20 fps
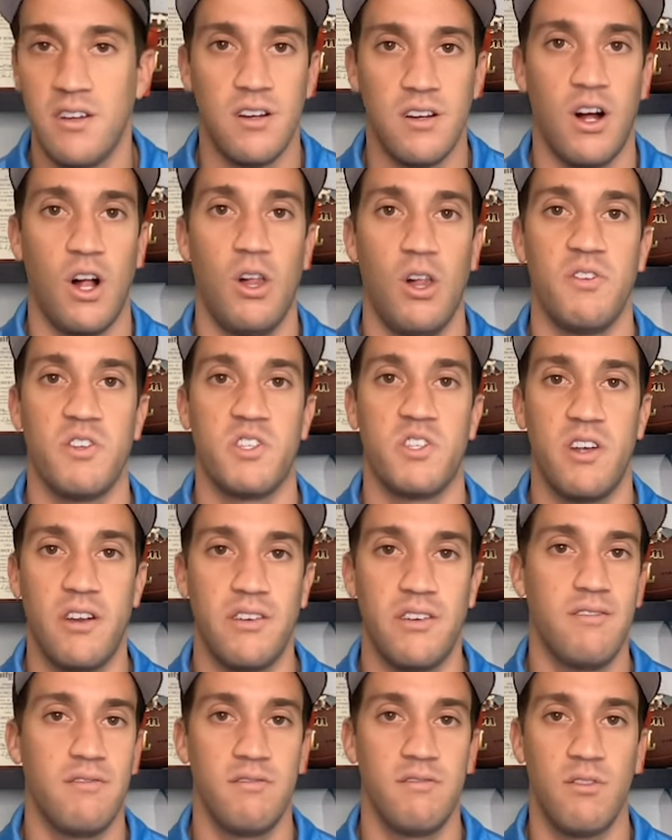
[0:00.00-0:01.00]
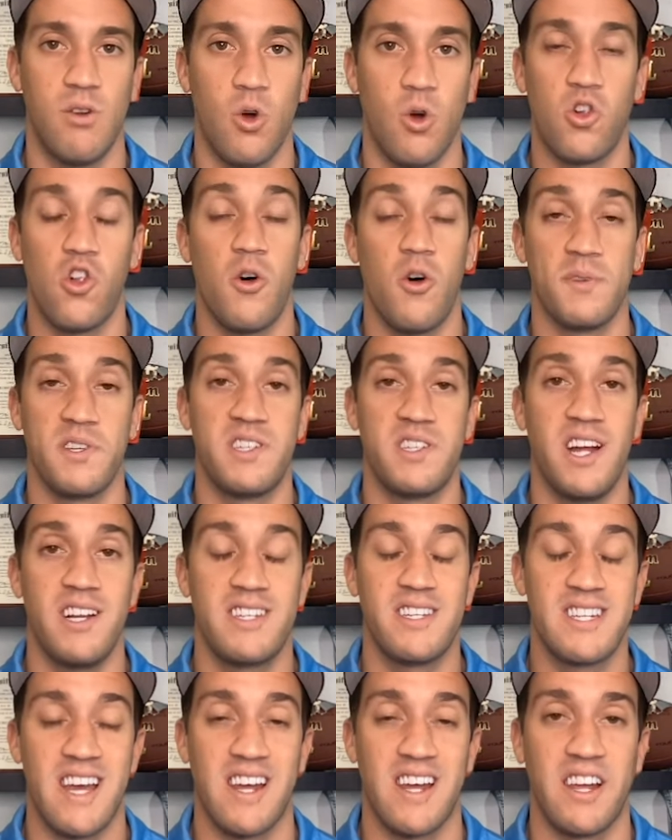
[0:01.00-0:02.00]
all of a sudden, Oklahoma
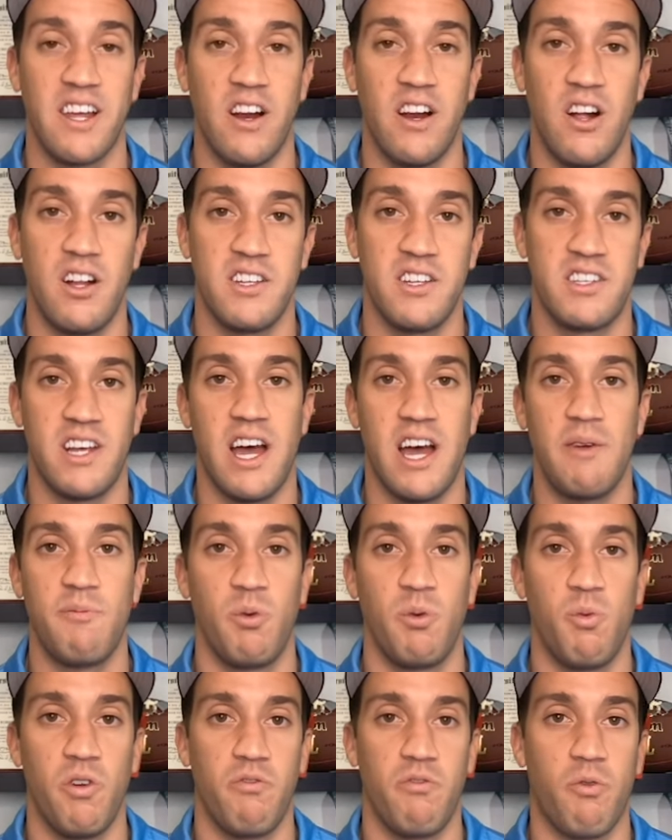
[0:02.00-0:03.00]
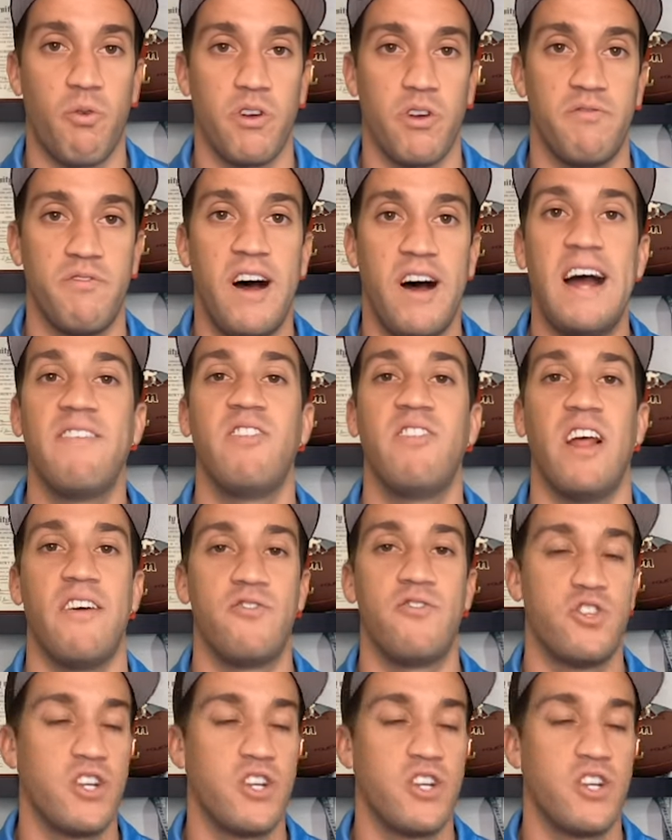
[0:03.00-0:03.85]
State's kicking it onside with 1:45 left,